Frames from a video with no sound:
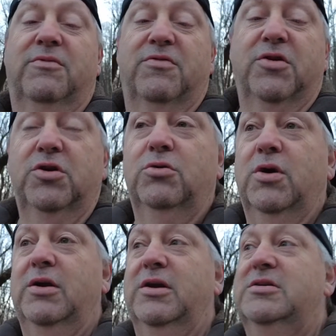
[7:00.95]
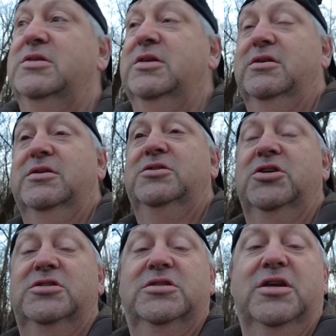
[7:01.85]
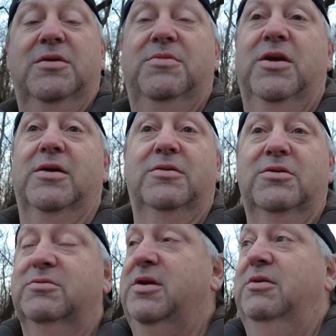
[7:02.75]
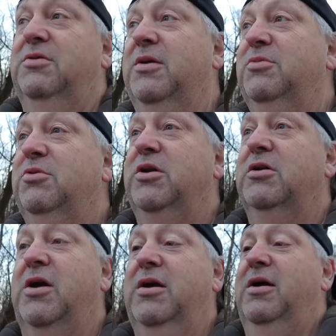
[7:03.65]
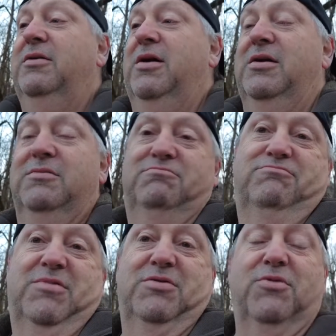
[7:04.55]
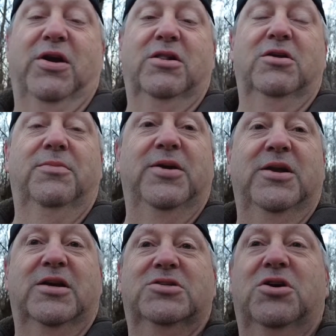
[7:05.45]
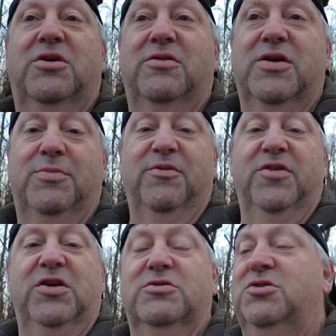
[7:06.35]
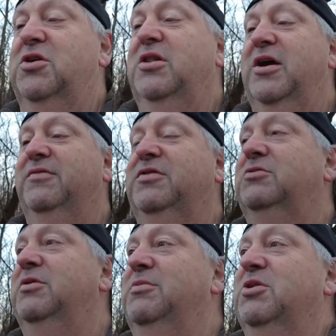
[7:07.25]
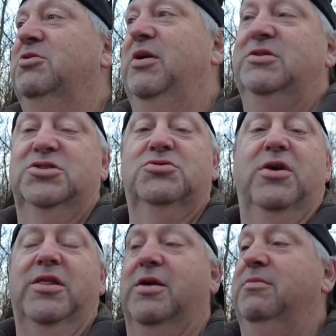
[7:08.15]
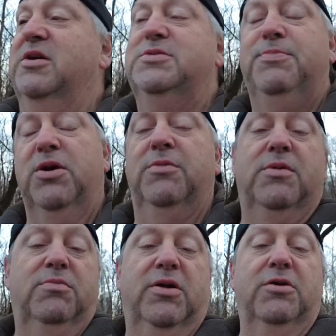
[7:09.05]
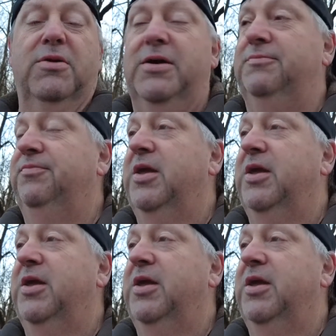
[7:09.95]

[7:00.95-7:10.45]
for you, I'd suggest the same thing, kind of what I'm doing here. I read a little bit. I saw a couple of videos online. You know what, I'm going to go out and just try that. Experiment, play around.